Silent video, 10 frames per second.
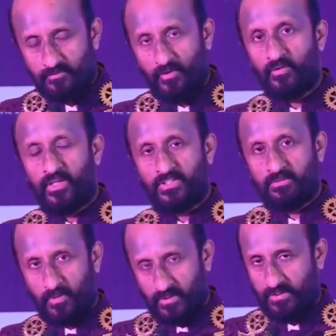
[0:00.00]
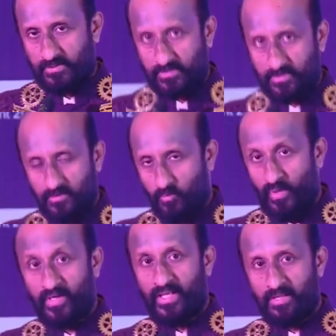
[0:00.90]
foundation projects,
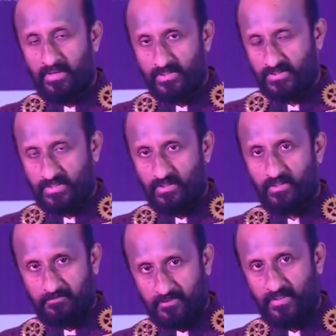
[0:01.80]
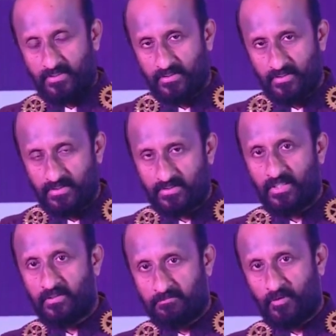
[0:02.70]
one name I just cannot forget is
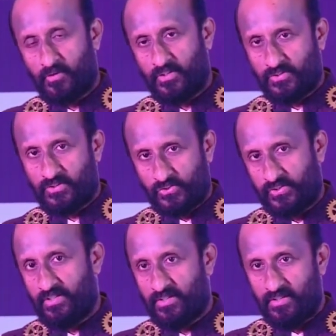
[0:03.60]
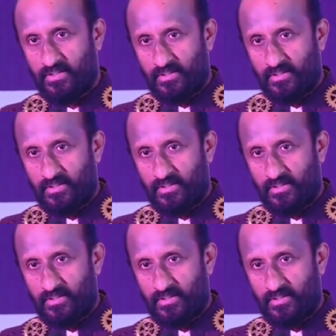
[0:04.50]
our foundation chair,